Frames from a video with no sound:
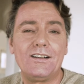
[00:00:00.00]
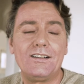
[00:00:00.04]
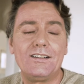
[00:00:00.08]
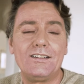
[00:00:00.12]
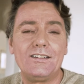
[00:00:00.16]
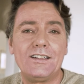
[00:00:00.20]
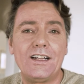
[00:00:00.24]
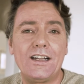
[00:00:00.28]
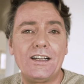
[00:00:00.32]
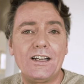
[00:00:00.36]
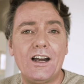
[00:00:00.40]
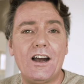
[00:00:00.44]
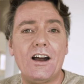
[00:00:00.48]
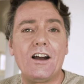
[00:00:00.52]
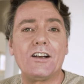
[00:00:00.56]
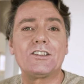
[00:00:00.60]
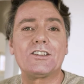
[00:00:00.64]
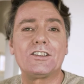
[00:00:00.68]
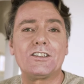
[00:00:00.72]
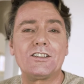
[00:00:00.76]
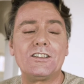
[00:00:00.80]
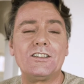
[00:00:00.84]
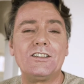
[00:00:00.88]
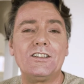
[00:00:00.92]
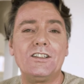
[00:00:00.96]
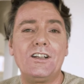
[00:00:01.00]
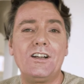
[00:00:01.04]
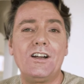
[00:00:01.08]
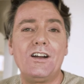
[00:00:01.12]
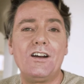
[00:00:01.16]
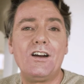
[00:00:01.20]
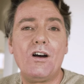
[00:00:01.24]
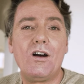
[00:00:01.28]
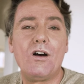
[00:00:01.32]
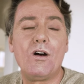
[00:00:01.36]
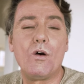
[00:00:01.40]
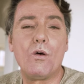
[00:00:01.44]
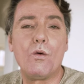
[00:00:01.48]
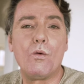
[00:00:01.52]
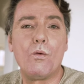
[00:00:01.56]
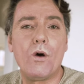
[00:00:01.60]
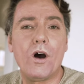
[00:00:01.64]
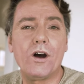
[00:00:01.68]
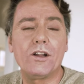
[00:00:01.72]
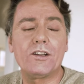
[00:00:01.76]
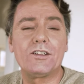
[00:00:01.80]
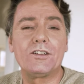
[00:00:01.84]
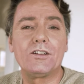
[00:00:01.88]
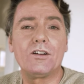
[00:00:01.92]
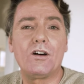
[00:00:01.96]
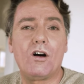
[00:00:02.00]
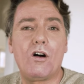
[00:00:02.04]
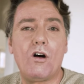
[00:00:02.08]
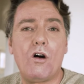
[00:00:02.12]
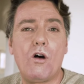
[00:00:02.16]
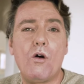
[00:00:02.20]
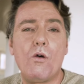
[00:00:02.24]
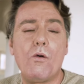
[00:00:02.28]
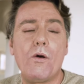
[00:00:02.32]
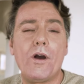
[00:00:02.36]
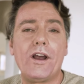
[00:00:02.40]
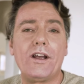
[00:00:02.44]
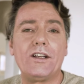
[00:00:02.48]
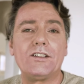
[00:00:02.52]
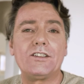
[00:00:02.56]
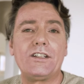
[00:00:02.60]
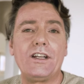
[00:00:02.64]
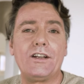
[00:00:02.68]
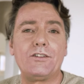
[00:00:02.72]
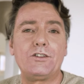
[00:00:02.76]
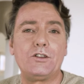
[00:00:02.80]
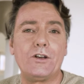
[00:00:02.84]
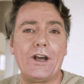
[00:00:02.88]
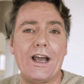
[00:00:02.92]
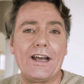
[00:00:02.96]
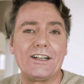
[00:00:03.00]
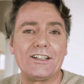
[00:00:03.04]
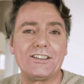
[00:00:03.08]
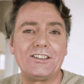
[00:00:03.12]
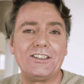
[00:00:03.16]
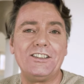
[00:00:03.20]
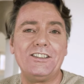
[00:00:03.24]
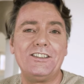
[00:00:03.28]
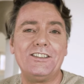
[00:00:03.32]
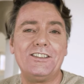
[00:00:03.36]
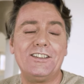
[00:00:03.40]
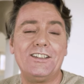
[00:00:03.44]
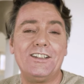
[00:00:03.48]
Then I asked her, what always gives you energy?